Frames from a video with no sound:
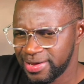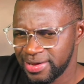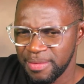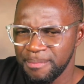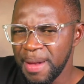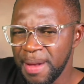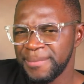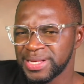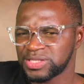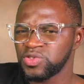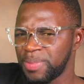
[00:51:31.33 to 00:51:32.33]

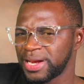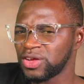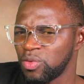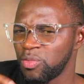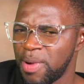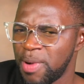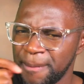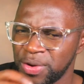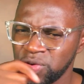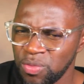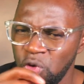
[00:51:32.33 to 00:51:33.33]
Members no banners or mobile
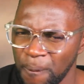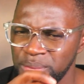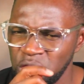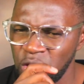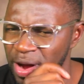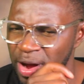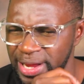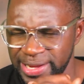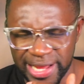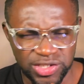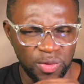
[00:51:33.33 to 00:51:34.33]
benum communion wine,
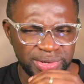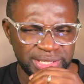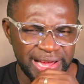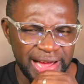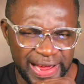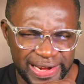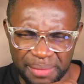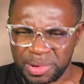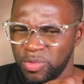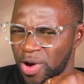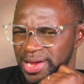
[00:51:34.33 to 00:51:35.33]
Yanjo music and
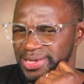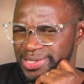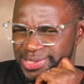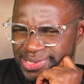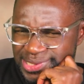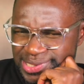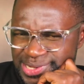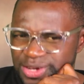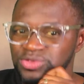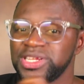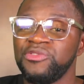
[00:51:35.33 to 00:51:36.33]
Amboa. And
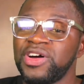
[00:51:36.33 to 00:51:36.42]
to the other is